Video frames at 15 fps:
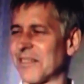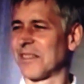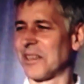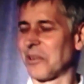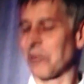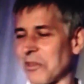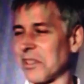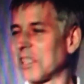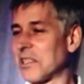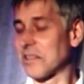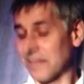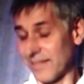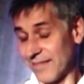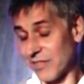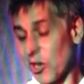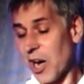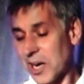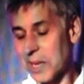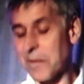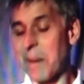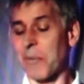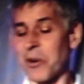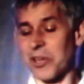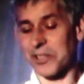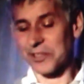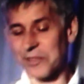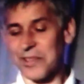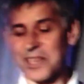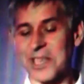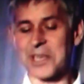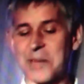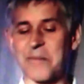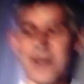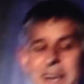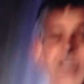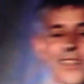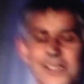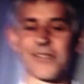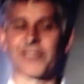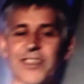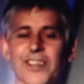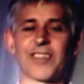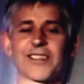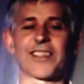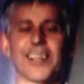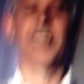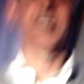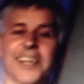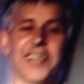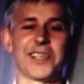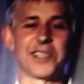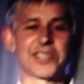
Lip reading: or at least talking about, but also thinking about how difficult it